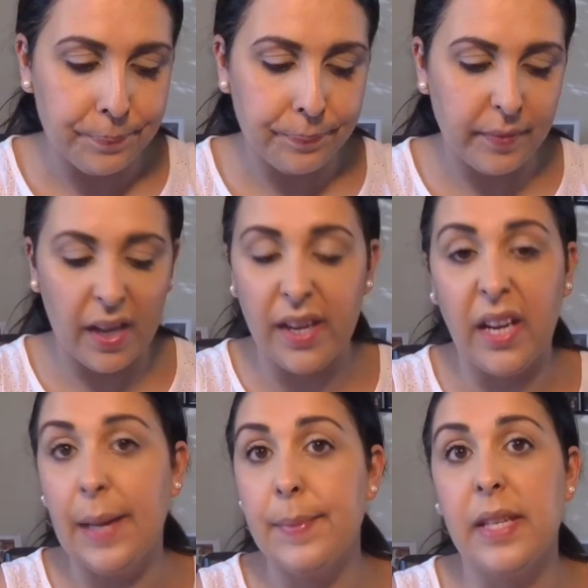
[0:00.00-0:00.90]
And then a bit
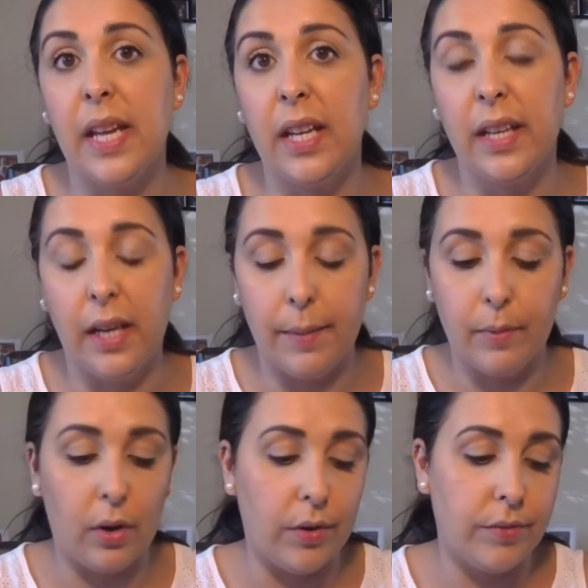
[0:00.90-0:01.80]
of lippy,
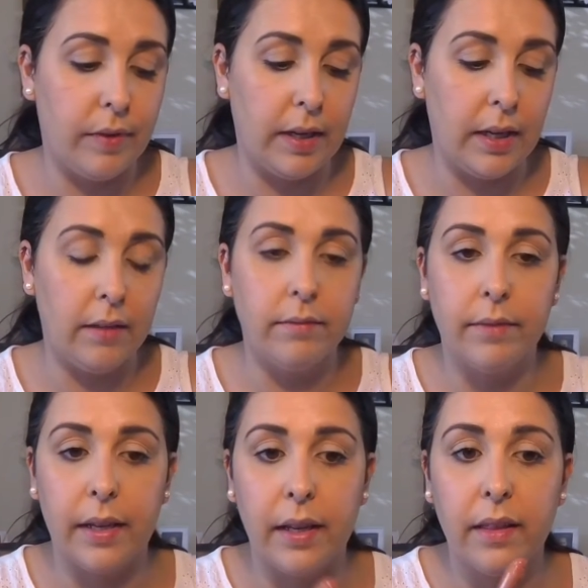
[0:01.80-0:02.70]
any lipstick,
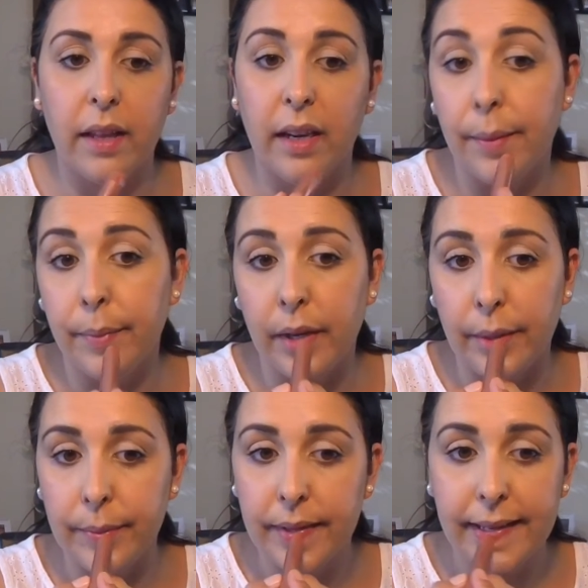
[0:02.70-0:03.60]
any lip gloss
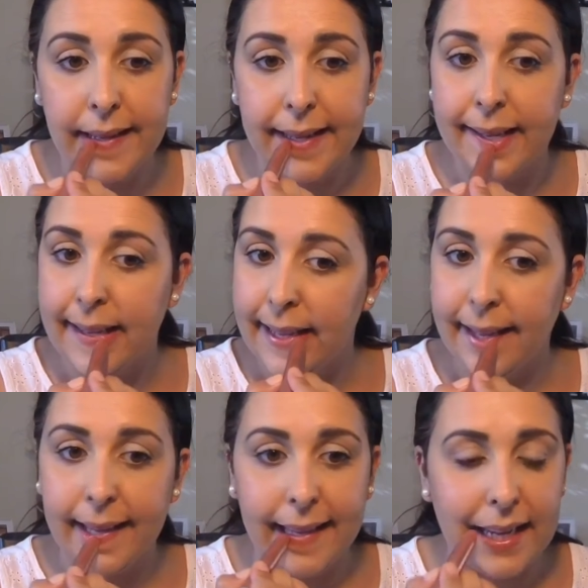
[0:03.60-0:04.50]
really, anything,
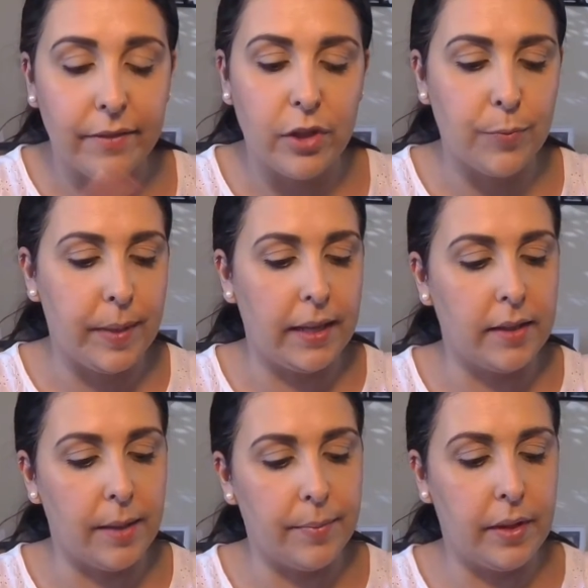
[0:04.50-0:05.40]
lip balm.
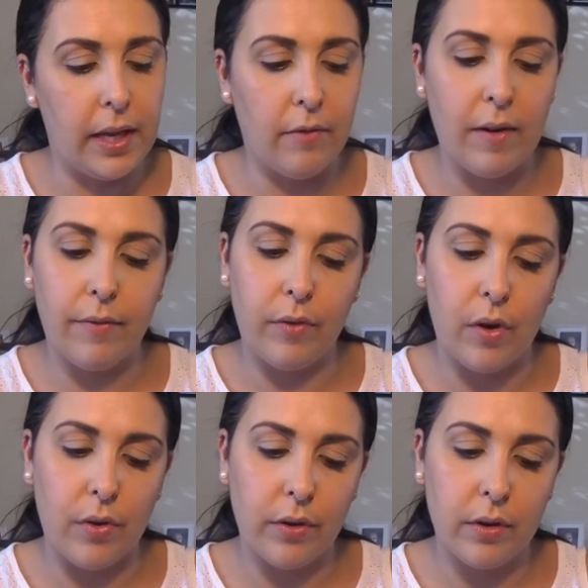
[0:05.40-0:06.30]
I've
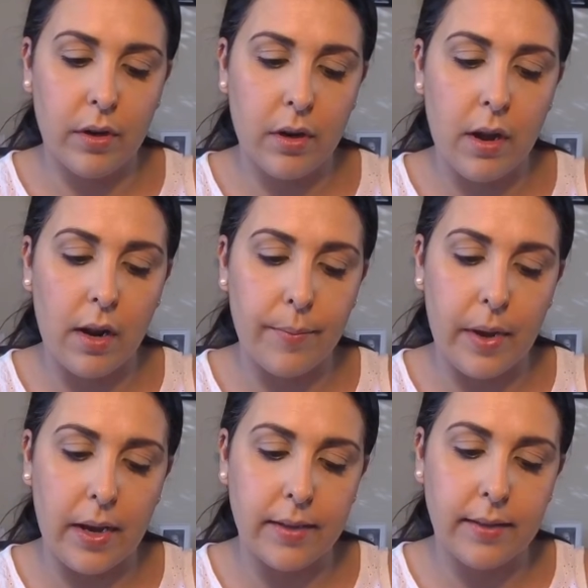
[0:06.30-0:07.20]
just picked up the
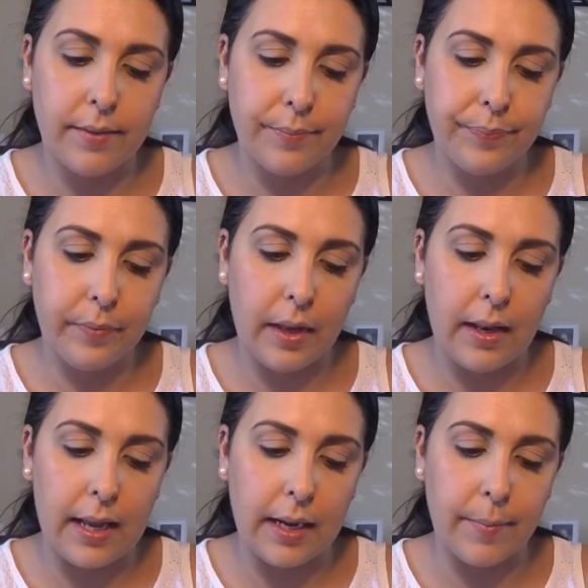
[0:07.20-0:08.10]
Revlon
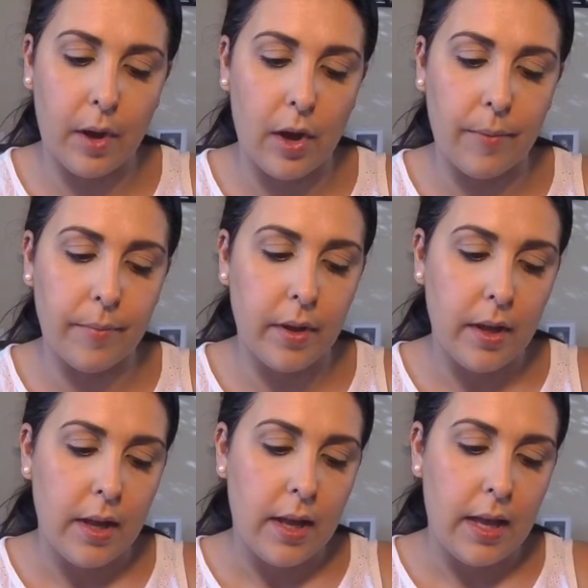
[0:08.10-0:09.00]
Colour Burst
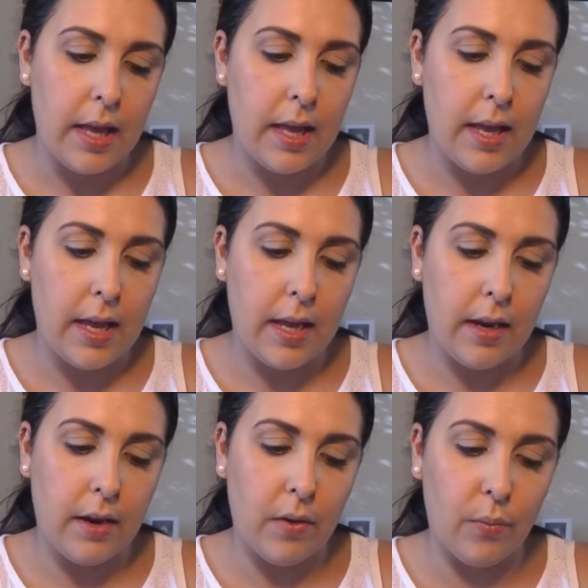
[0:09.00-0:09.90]
Lacquer
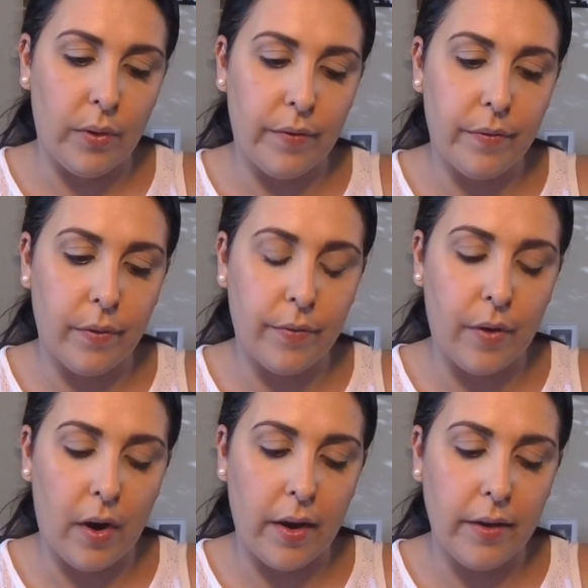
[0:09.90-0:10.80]
Balm
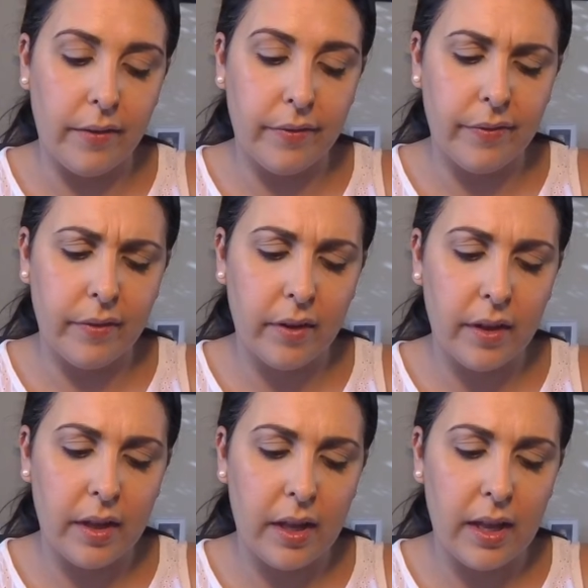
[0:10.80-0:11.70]
in
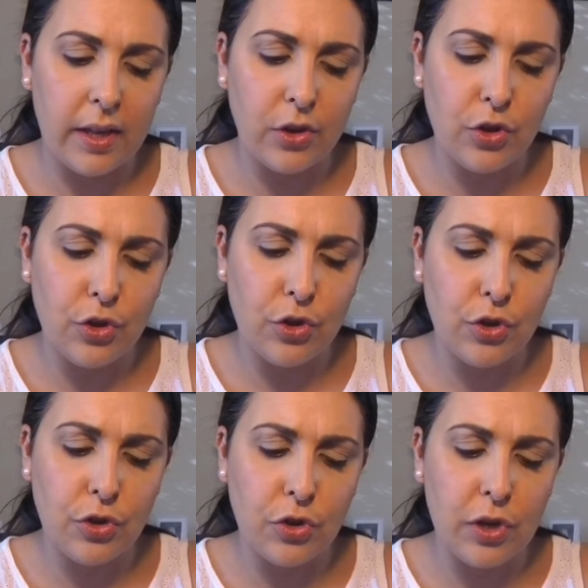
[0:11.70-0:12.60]

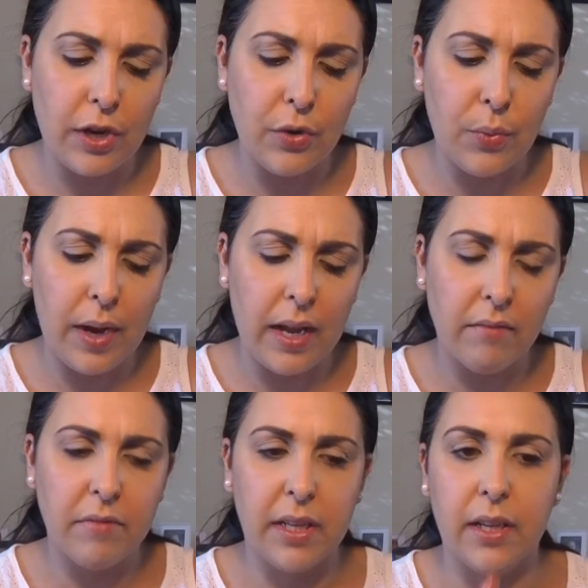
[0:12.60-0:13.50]
145 in
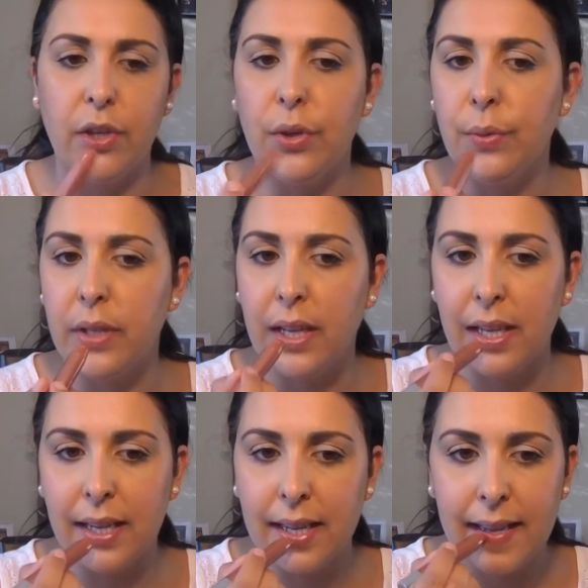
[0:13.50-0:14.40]

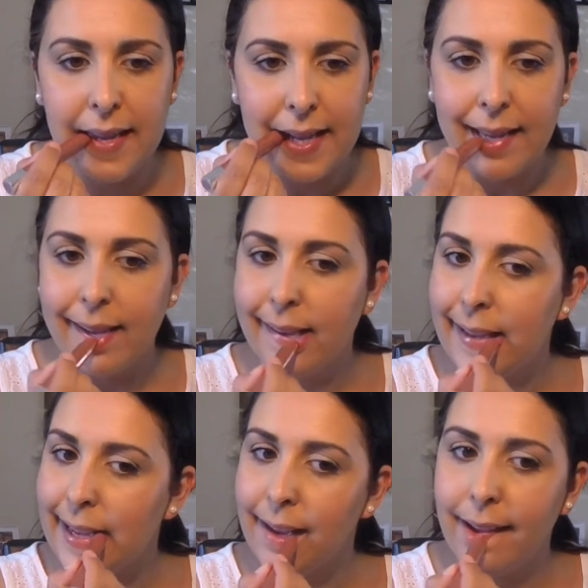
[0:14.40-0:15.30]
Genuine. It's like a
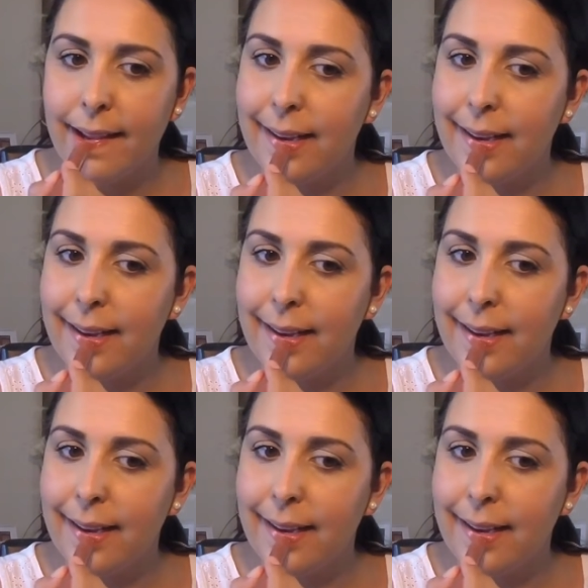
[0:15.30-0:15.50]
nudie